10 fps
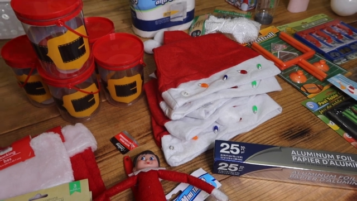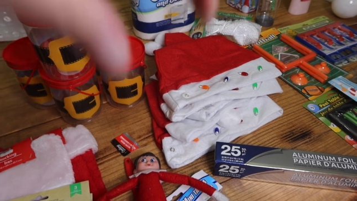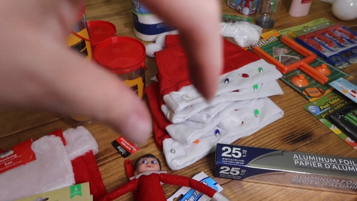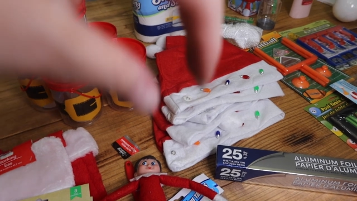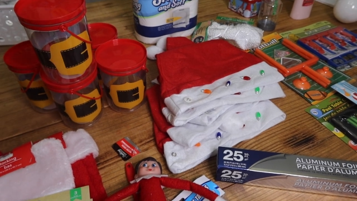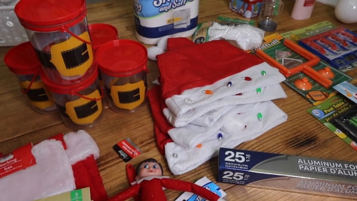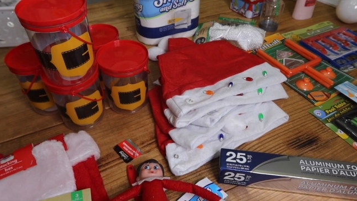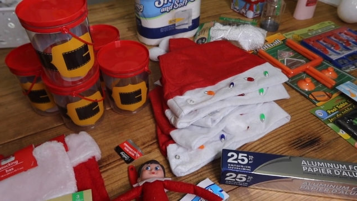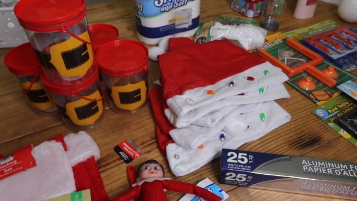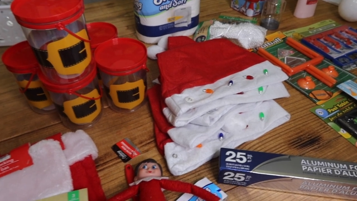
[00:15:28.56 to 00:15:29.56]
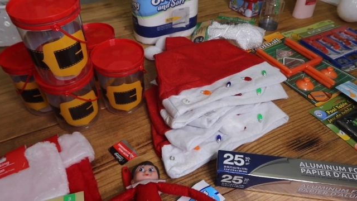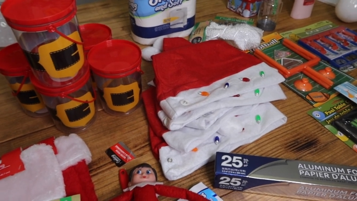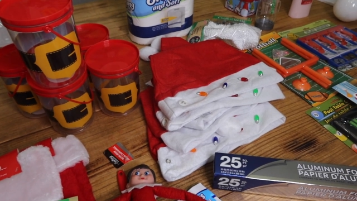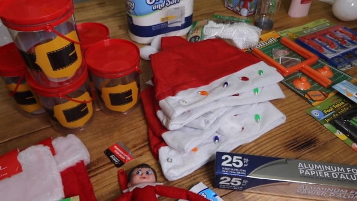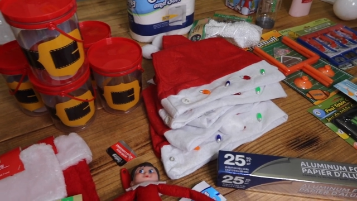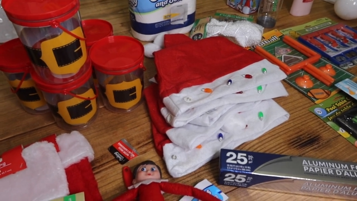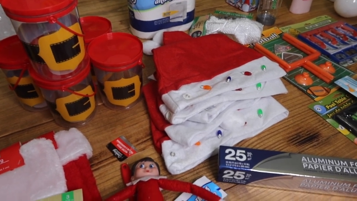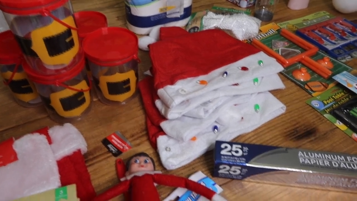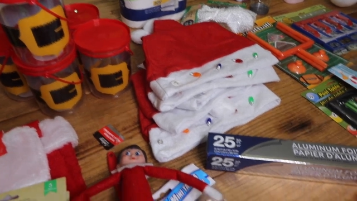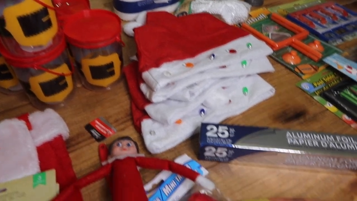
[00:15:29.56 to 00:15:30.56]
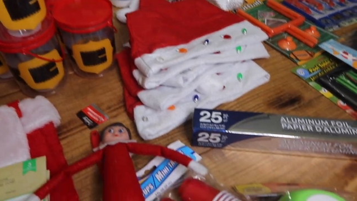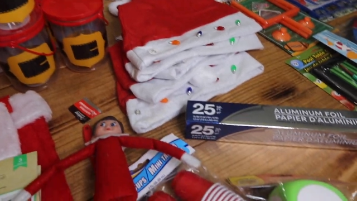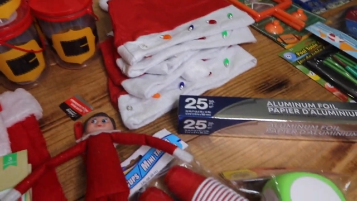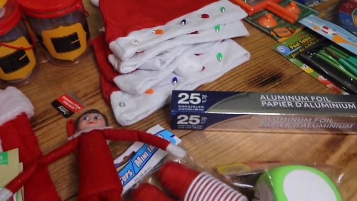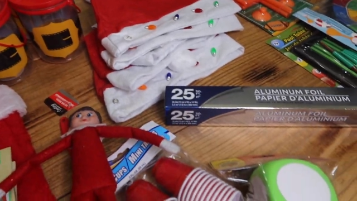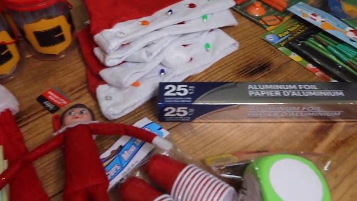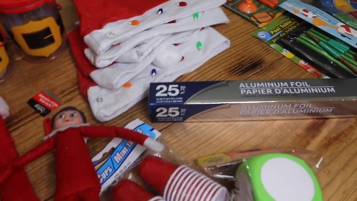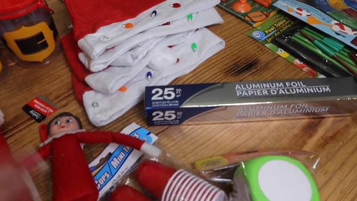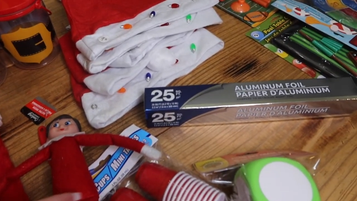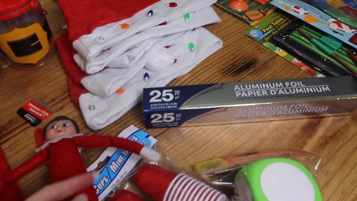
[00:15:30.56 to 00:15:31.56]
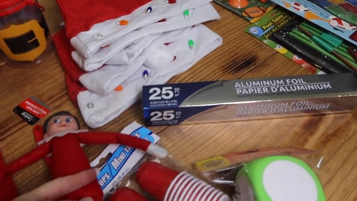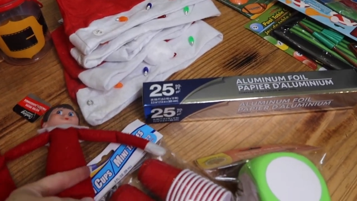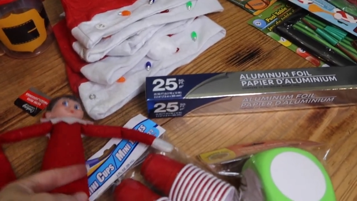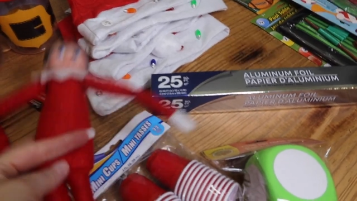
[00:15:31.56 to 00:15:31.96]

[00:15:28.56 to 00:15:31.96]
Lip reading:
No face is visible, so there are no lips to read.